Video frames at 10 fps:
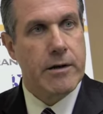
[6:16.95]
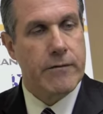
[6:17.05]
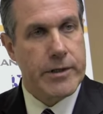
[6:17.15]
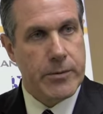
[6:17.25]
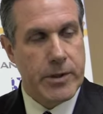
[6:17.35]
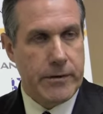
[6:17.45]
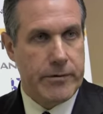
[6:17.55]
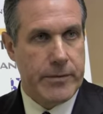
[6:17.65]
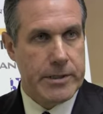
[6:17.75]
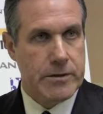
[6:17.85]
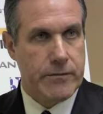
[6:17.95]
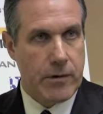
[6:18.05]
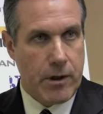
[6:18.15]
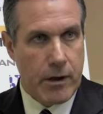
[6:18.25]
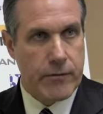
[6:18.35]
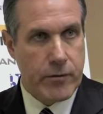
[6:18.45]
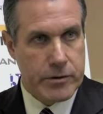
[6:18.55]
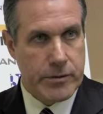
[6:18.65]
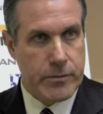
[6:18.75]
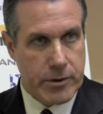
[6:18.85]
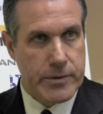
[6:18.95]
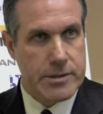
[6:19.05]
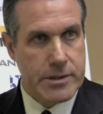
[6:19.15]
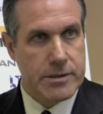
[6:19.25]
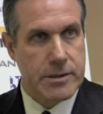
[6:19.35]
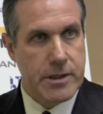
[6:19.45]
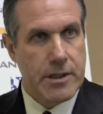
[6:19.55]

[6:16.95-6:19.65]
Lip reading: fingerprint information for law enforcement purposes.